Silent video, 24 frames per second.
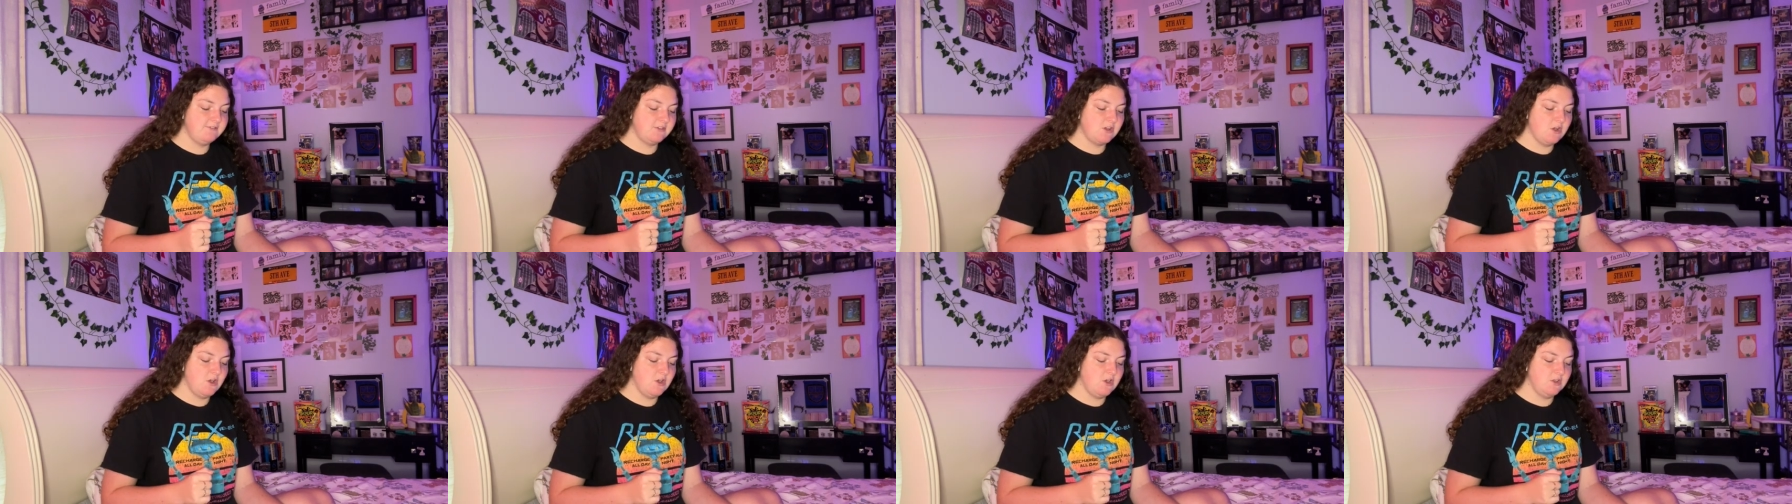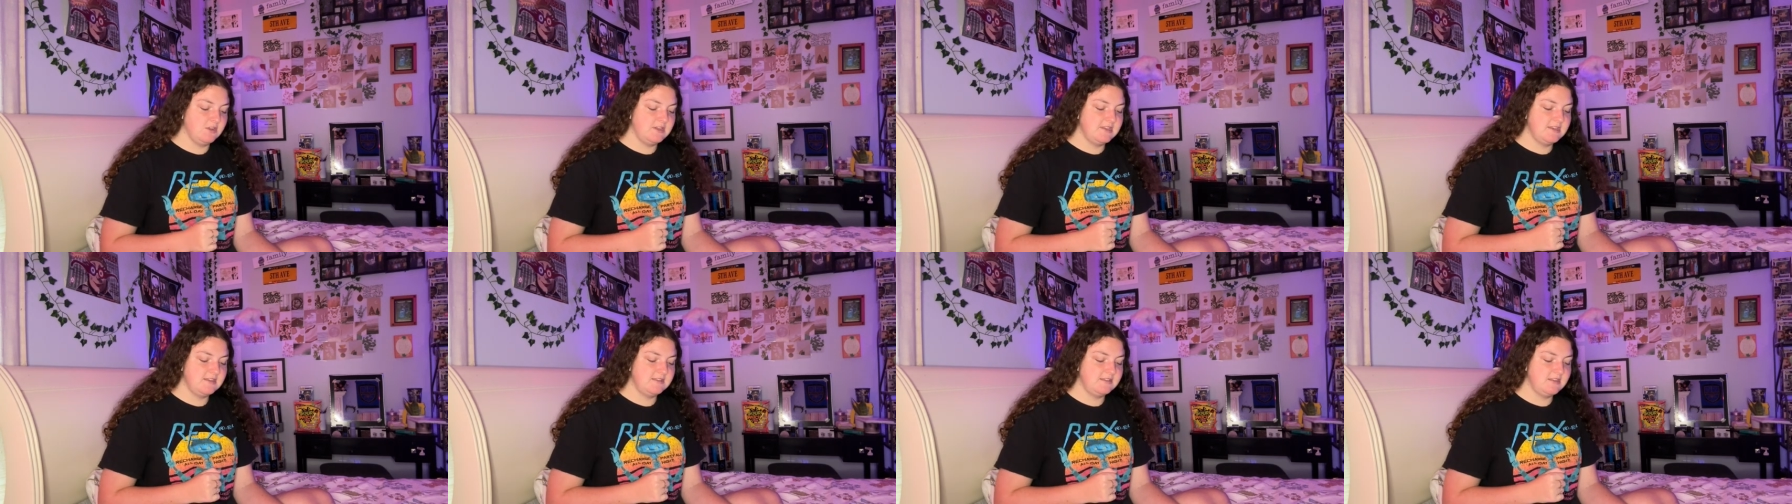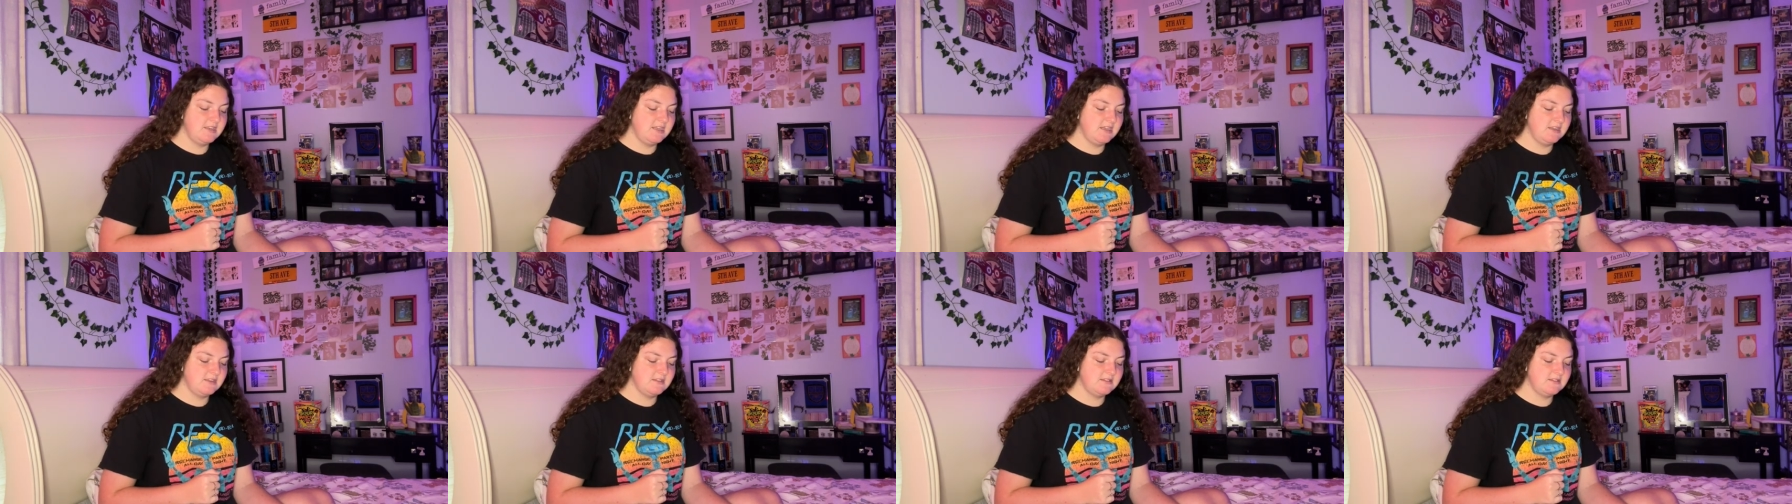called
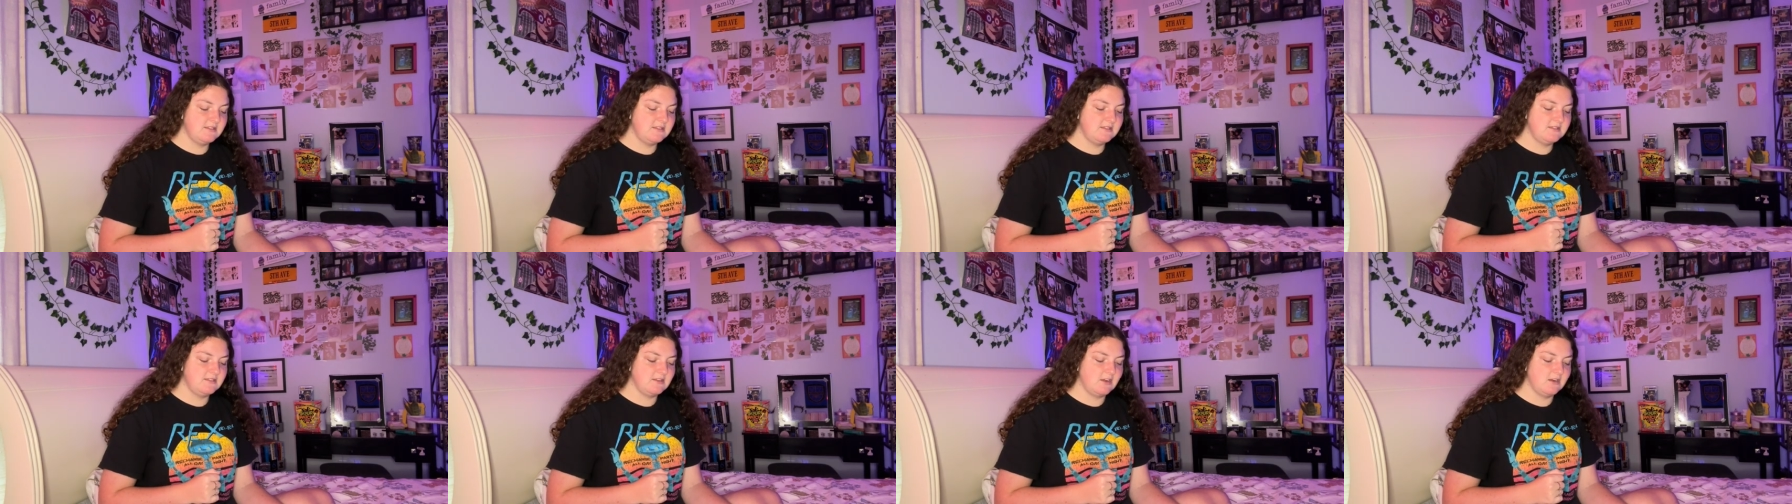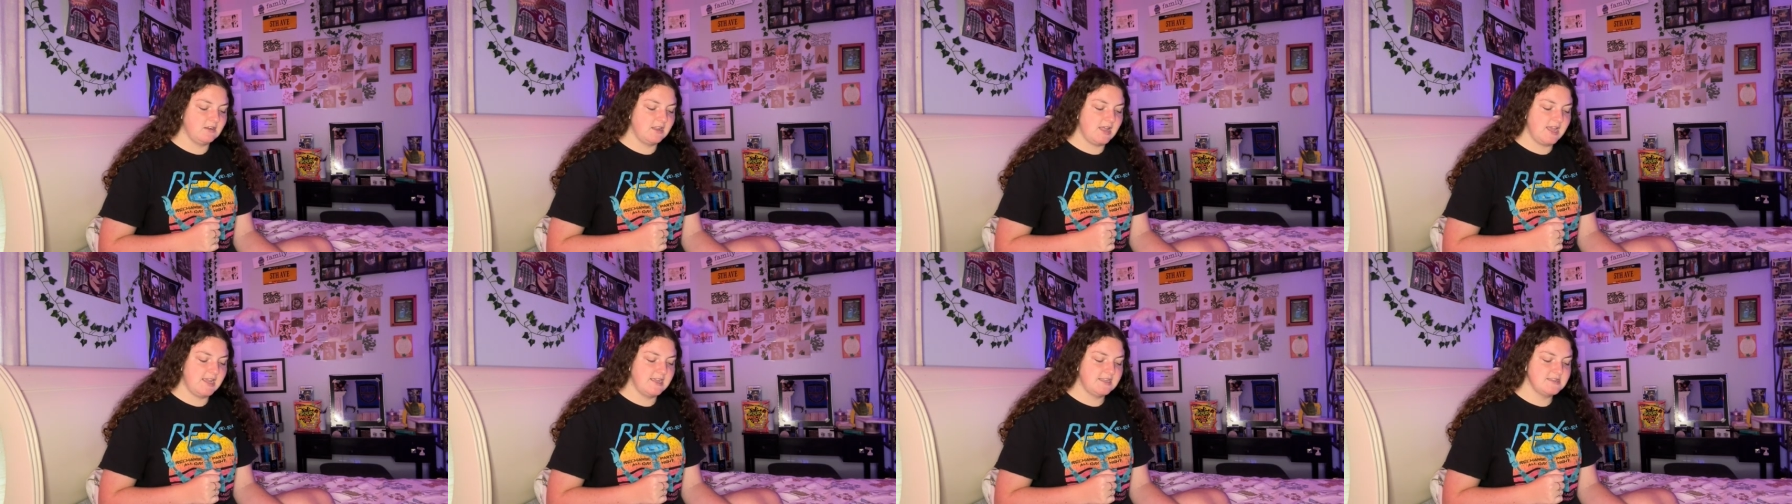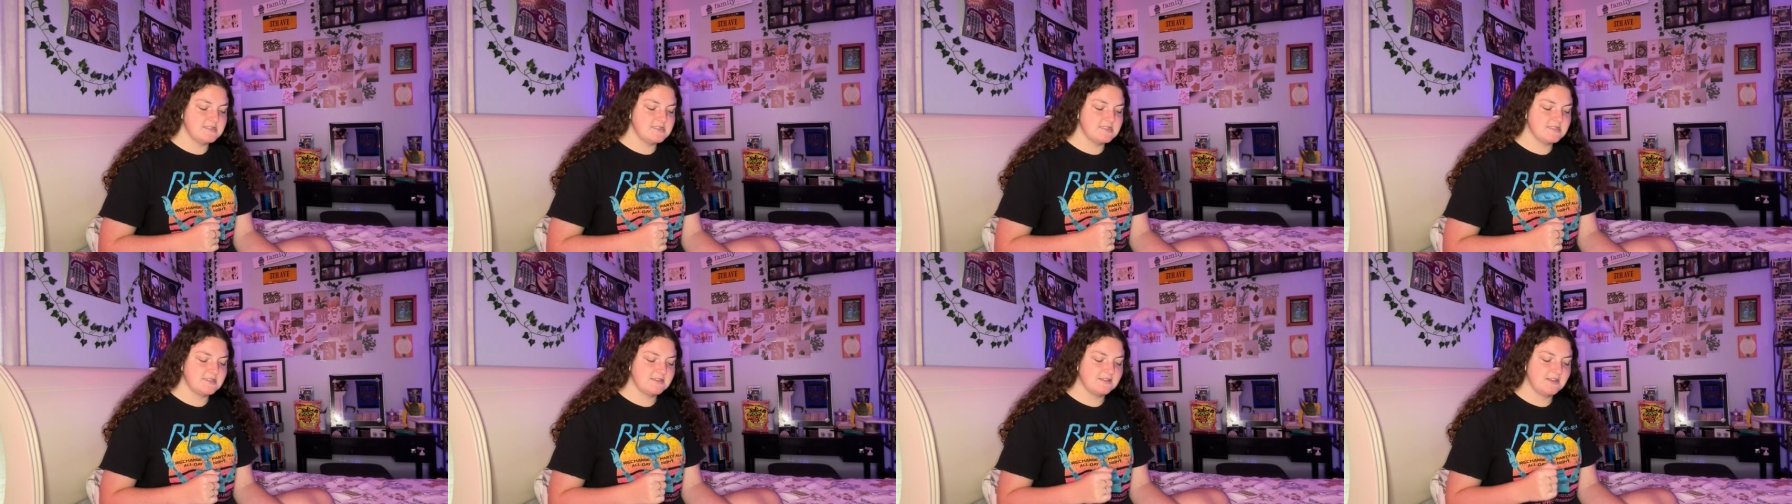Disney
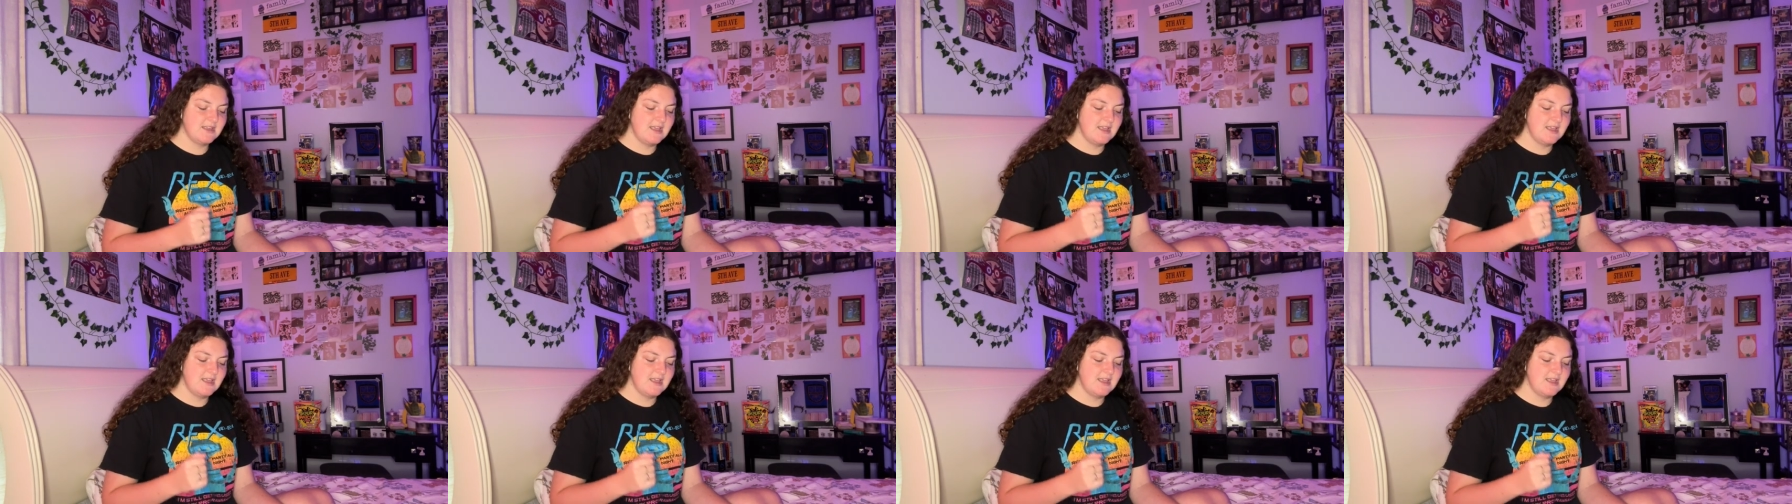Starlight.